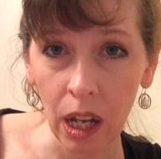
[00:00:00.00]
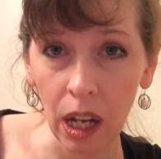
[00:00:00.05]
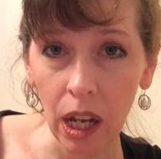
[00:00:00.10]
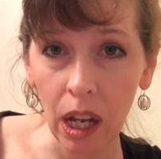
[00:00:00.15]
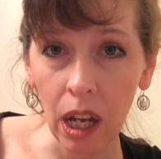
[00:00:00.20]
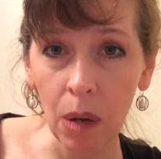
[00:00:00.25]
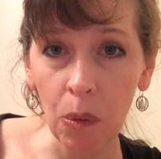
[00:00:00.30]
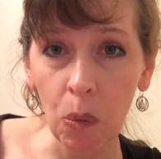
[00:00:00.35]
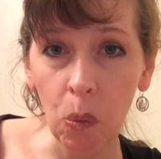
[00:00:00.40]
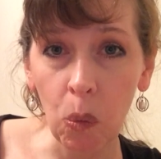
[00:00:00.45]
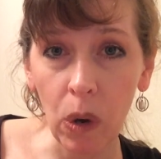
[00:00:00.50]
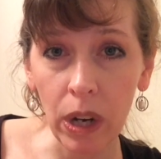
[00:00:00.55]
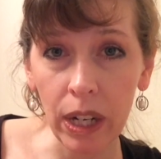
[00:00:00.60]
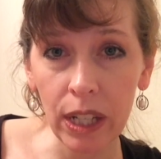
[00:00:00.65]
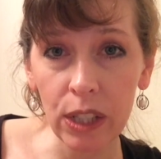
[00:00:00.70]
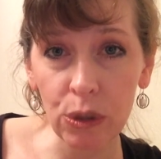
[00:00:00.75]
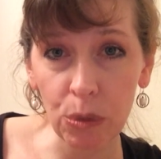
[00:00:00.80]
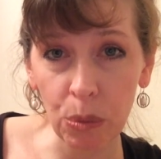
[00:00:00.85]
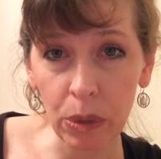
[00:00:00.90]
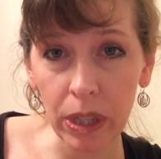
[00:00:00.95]
What
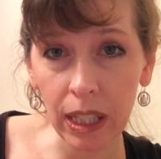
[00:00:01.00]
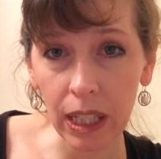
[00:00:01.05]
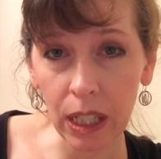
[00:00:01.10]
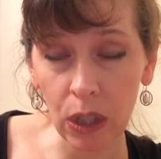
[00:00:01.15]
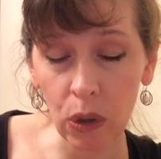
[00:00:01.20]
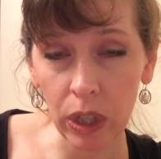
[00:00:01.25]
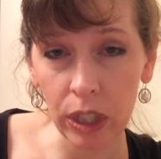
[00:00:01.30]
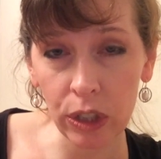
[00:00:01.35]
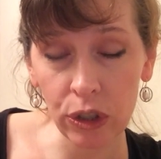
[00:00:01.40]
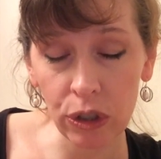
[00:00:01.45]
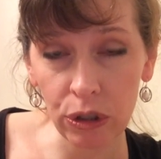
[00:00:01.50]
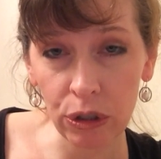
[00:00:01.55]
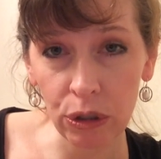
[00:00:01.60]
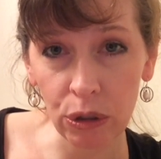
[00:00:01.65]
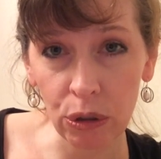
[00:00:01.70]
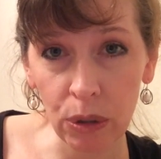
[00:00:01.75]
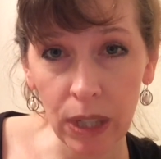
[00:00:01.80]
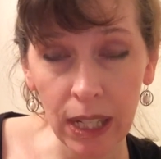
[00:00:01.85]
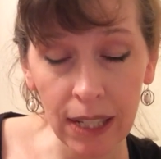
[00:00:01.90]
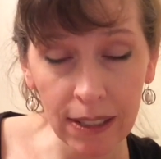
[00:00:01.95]
it's really going to
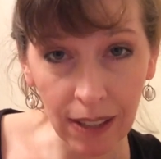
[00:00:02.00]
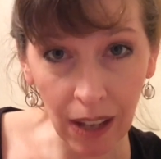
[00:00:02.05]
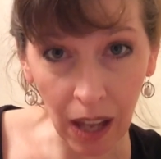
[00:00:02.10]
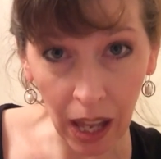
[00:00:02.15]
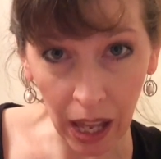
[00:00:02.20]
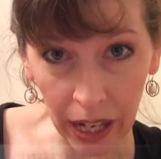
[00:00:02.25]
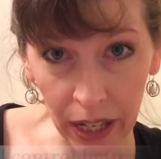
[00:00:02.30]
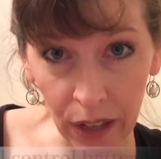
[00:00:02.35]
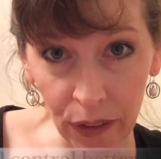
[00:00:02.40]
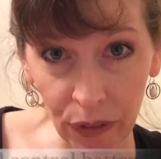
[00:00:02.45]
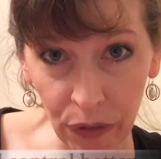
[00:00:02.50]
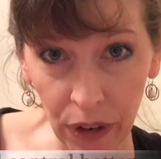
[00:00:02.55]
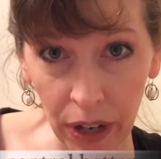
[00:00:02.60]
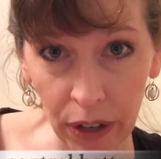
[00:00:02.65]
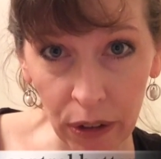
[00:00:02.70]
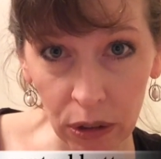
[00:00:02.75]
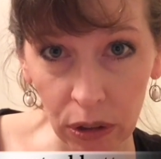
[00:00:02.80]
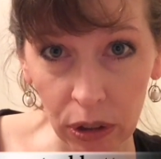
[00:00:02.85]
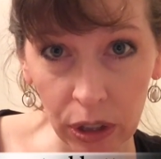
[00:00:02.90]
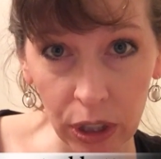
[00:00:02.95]
do is hide
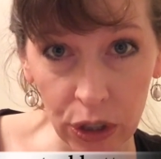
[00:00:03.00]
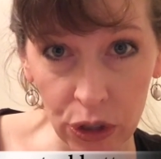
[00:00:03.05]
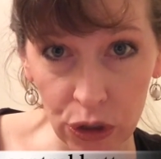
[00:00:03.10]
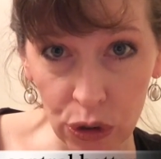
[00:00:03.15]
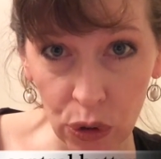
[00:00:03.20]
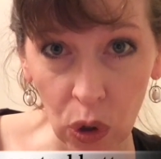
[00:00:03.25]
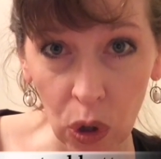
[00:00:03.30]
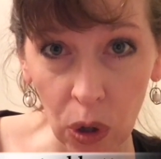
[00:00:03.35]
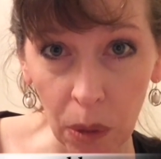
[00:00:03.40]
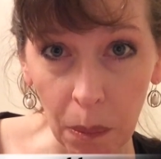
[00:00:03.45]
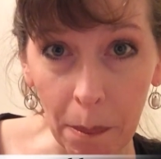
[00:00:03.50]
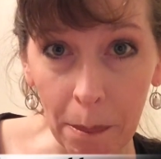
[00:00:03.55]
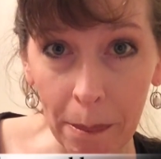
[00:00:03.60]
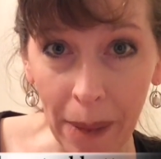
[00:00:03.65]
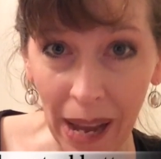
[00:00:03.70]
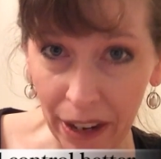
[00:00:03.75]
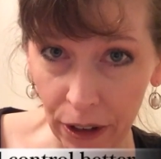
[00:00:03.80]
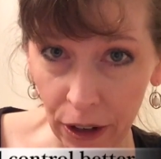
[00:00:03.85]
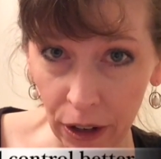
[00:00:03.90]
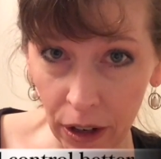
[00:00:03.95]
federal control
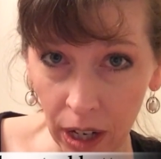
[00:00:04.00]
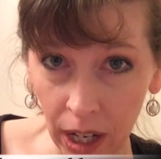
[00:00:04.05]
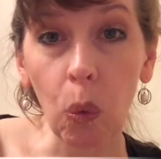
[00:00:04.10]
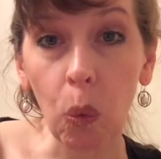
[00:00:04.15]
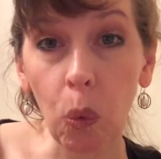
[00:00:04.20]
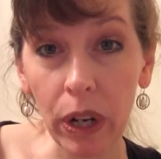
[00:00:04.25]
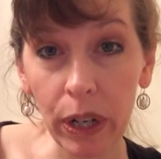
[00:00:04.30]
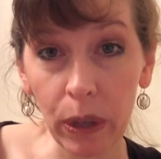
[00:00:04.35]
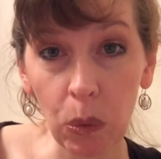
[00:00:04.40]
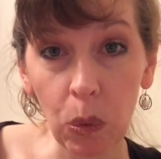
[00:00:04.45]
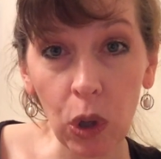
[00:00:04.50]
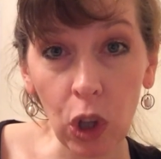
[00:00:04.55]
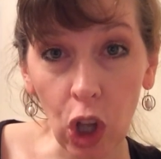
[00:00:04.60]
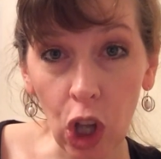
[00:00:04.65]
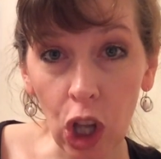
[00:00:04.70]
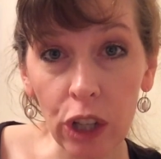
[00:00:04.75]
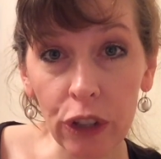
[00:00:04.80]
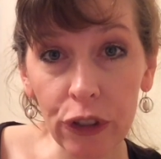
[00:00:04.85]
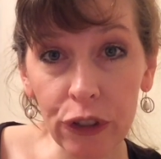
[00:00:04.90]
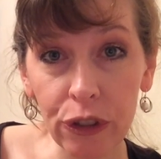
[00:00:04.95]
better. What it will
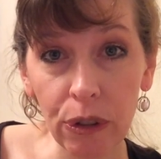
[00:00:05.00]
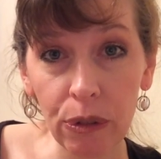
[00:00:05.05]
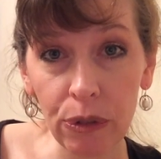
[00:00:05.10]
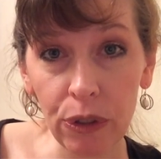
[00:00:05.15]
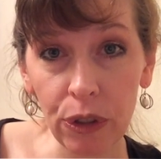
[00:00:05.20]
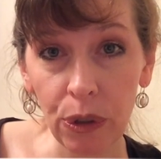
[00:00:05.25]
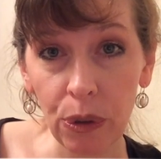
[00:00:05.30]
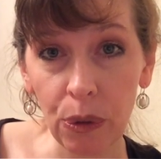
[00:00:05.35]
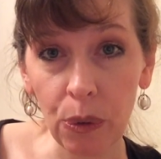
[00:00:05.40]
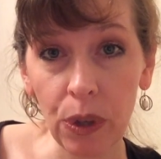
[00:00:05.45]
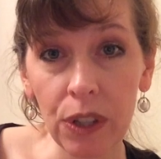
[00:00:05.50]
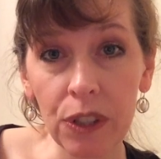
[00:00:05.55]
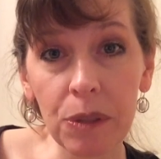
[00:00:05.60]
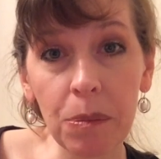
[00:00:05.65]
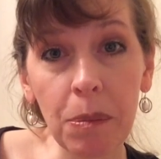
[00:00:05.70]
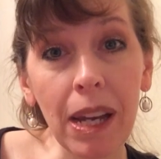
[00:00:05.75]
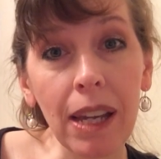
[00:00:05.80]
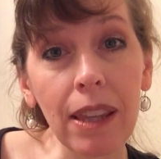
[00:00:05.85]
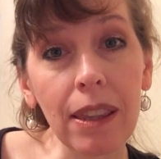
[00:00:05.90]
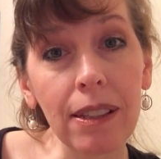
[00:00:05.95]
also do is
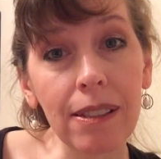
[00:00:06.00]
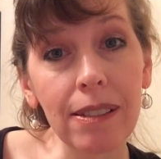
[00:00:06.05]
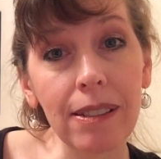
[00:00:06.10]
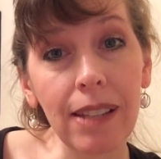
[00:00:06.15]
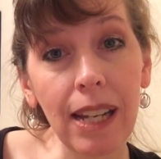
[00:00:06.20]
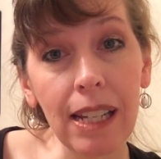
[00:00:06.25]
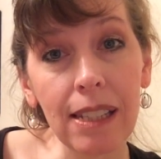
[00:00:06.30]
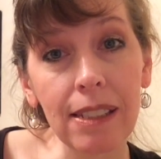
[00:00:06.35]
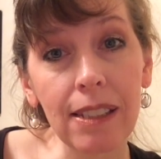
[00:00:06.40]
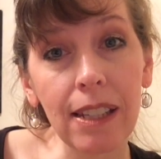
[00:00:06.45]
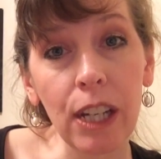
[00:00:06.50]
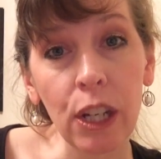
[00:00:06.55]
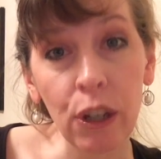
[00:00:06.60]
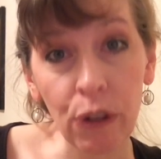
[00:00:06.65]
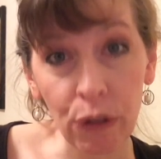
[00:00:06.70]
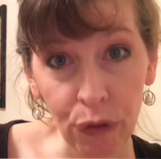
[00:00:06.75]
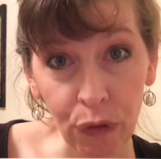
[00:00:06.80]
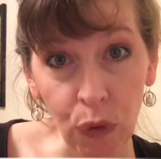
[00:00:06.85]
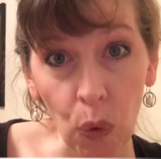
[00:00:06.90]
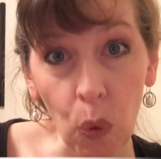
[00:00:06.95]
make the states
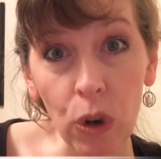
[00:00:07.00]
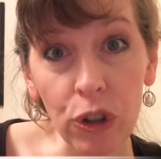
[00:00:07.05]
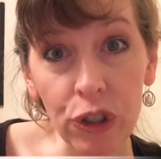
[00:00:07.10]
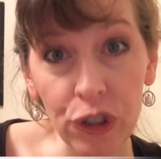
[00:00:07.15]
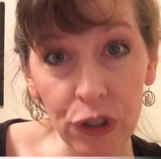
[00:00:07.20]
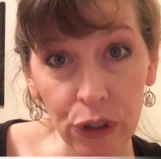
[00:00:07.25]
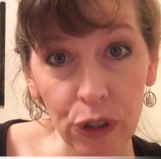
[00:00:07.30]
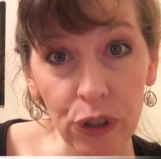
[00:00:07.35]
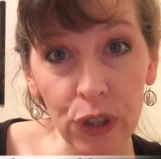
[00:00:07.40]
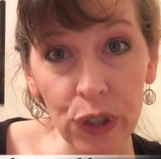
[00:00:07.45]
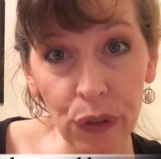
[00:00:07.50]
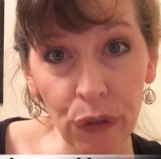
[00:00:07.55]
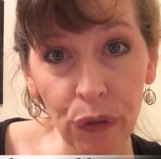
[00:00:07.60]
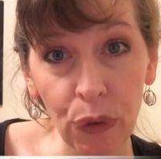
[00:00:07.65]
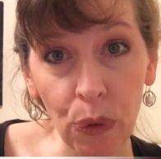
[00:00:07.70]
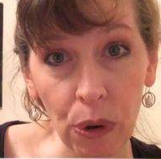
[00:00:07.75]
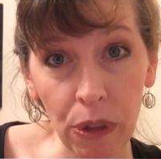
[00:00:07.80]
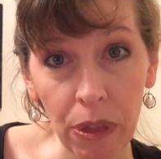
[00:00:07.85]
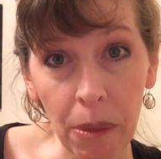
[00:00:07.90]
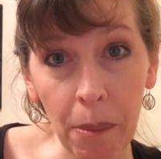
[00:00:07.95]
enforcers
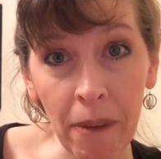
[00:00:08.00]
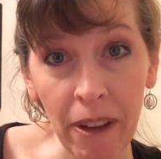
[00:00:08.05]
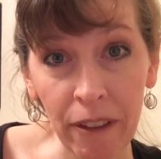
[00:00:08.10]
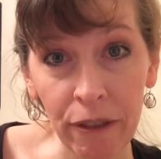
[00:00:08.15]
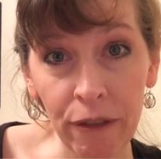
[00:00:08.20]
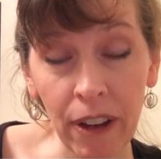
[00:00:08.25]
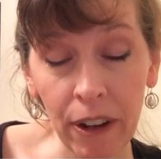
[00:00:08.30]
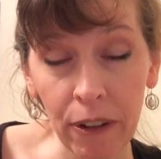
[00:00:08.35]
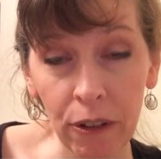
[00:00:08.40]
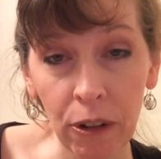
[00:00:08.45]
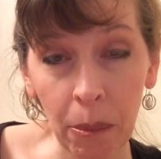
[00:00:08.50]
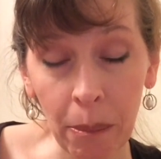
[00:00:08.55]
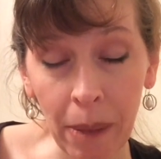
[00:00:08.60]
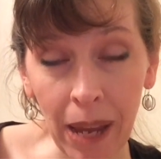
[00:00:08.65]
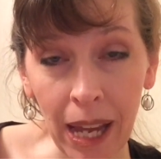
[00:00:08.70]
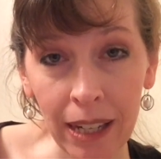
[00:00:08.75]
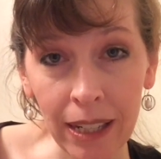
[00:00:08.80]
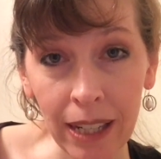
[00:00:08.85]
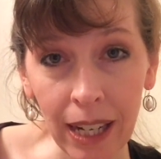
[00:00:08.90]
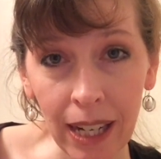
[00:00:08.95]
for the federal
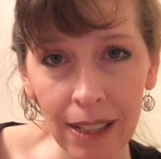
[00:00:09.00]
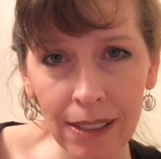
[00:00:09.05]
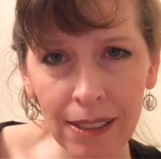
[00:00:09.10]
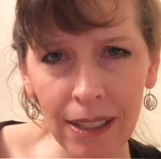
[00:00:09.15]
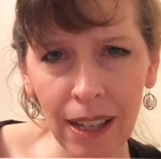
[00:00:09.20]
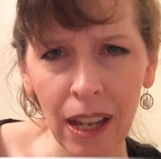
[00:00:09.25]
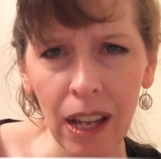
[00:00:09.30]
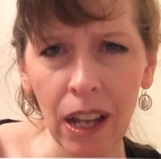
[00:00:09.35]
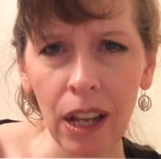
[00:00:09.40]
mandates.